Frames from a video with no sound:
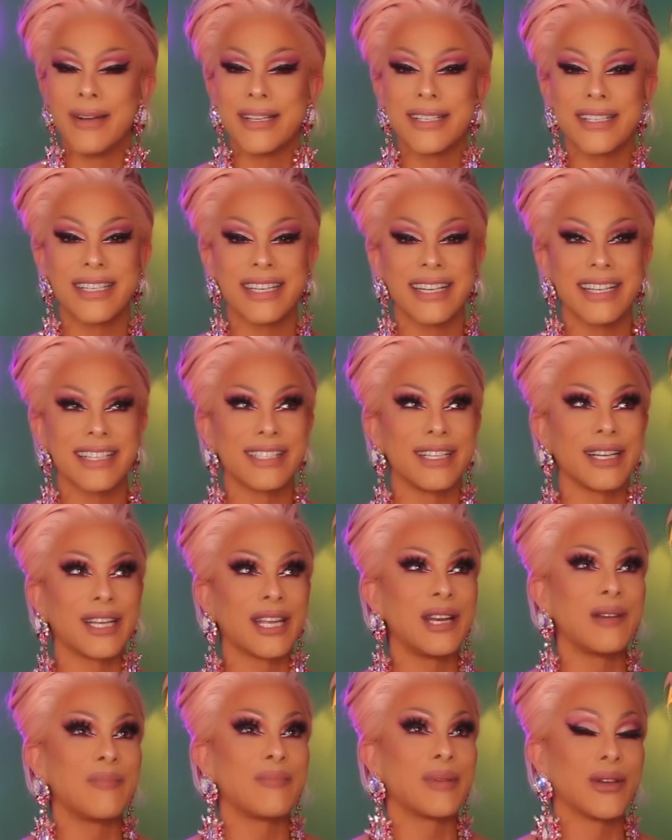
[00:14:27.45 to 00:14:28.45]
She's
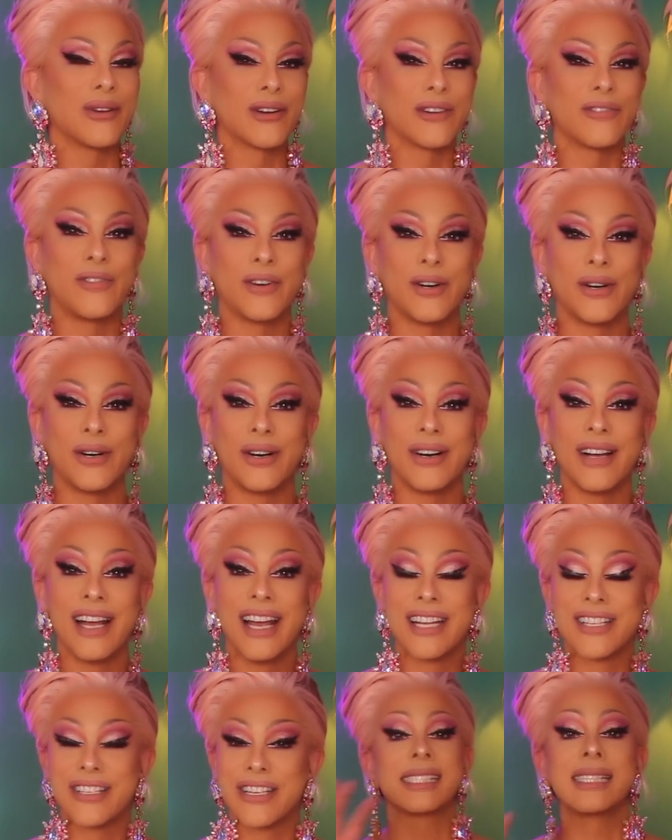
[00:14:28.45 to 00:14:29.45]
looking beautiful.
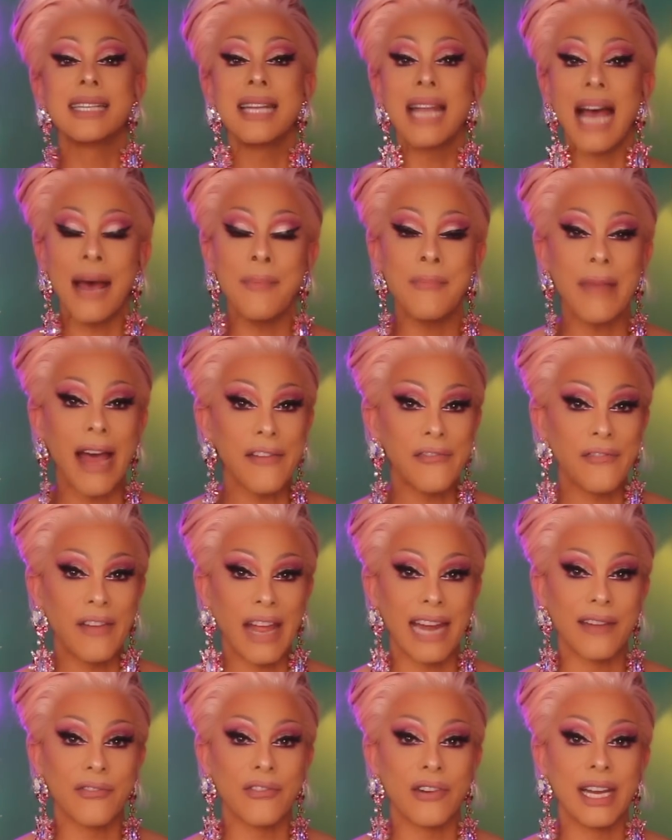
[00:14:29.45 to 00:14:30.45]
It's not my
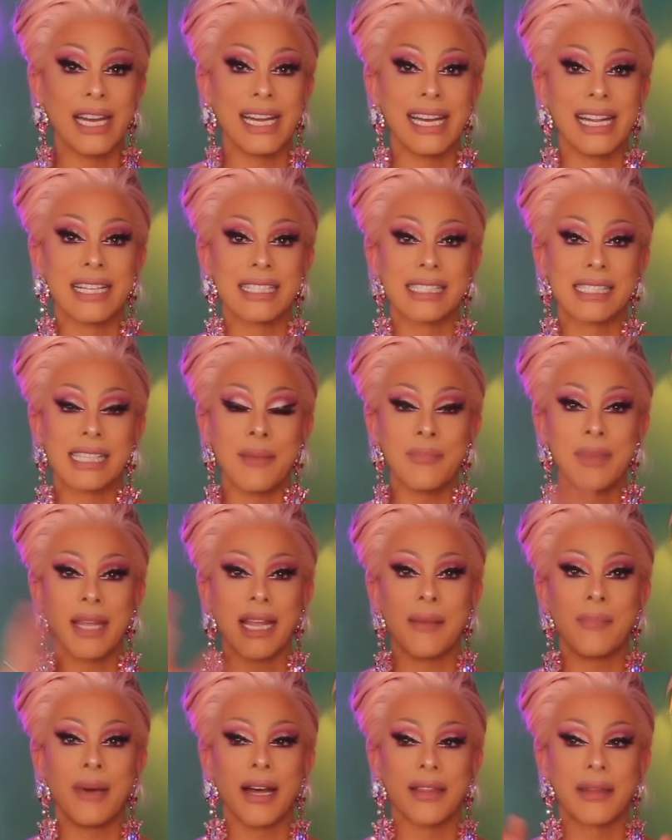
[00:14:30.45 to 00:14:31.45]
favorite. It's
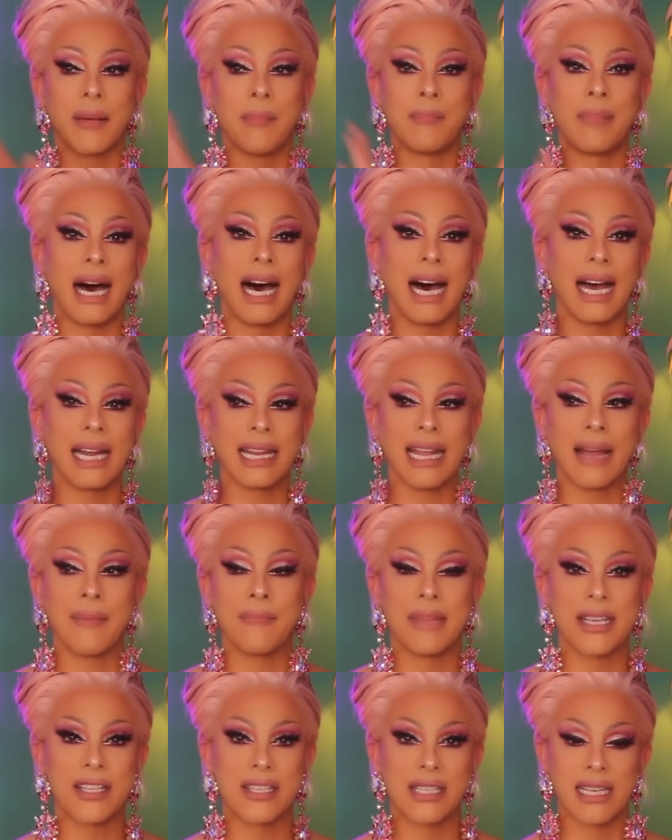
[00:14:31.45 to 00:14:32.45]
something about the body.
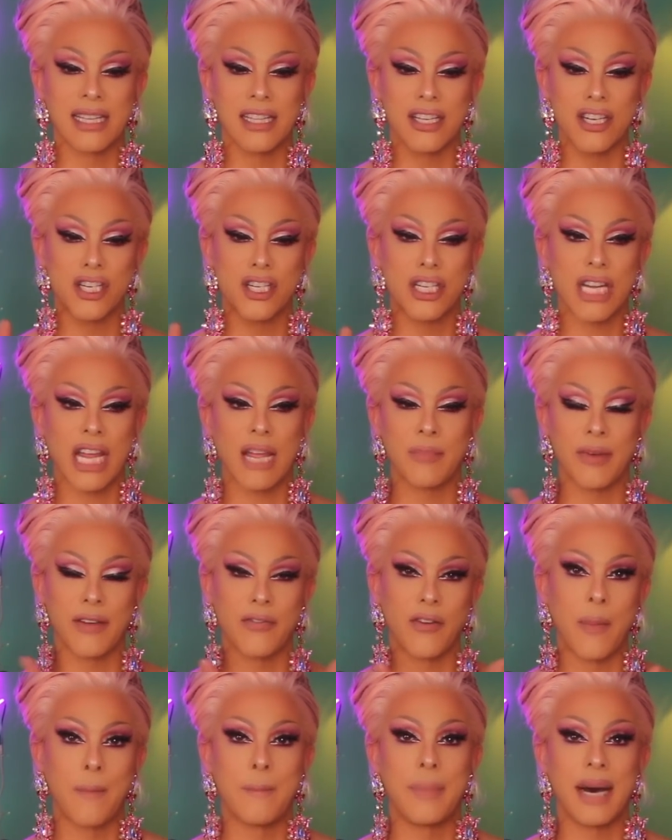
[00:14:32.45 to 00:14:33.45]
I'm missing the shape
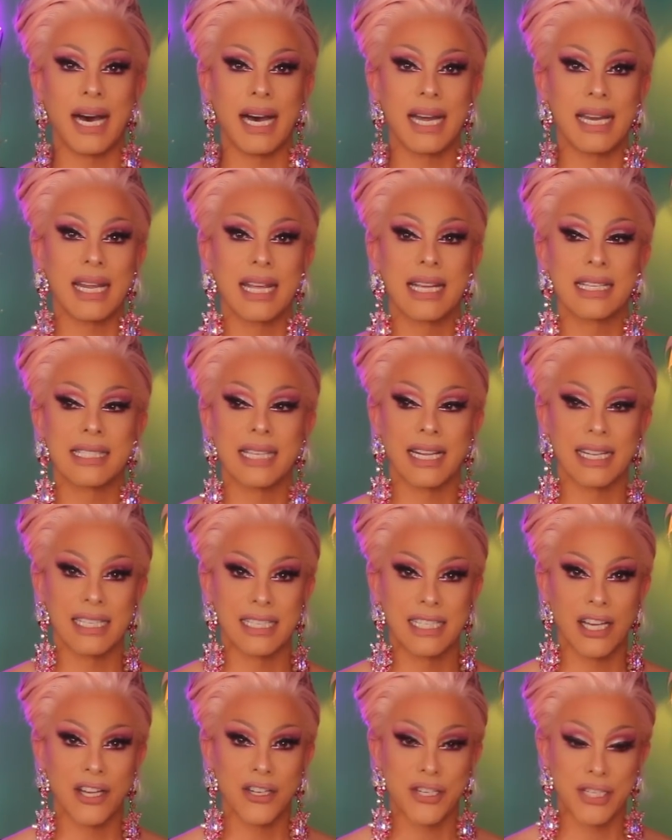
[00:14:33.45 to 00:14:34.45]
of her body because I
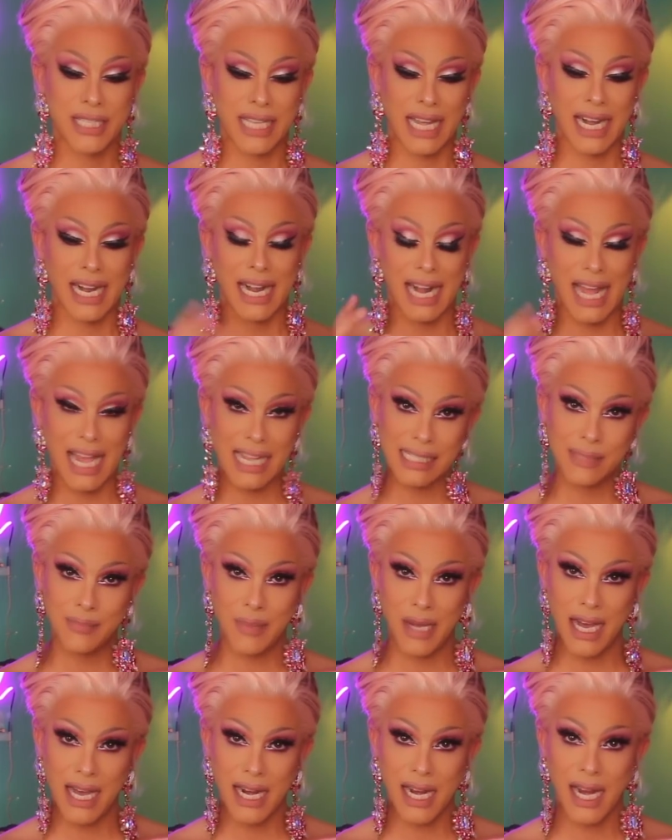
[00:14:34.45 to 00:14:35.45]
could tell she's got a nice
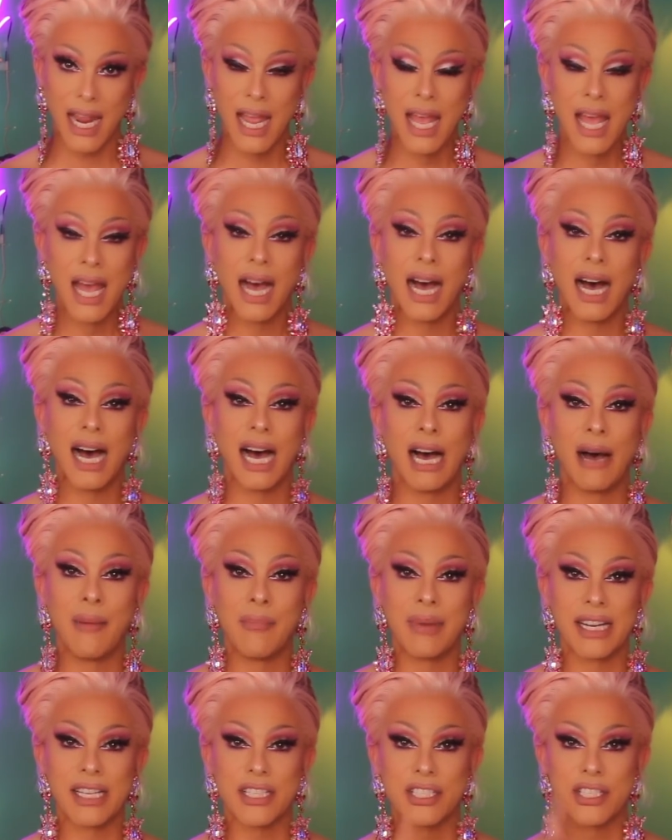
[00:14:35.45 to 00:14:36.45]
body.
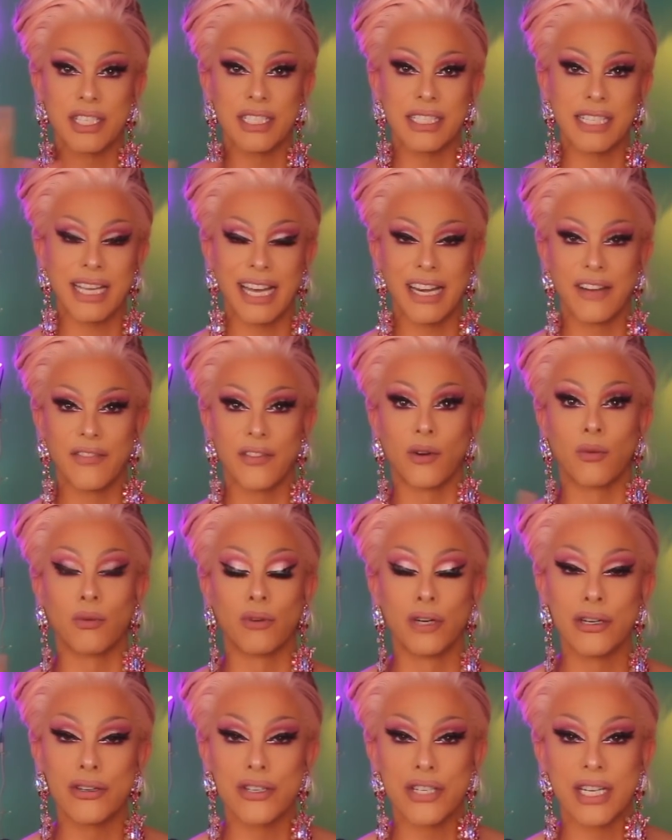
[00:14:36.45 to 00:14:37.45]
But it's just kind of the
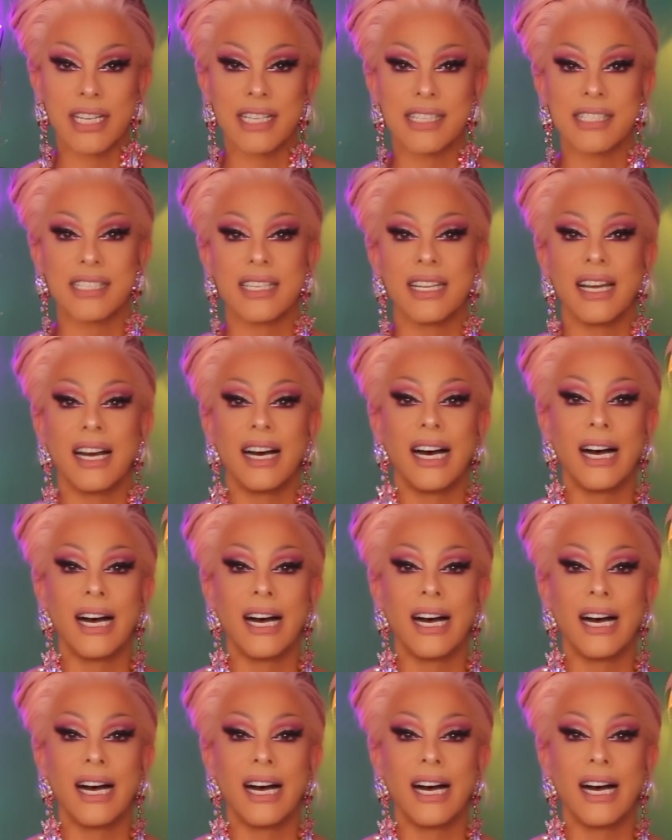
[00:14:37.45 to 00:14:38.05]
rouging is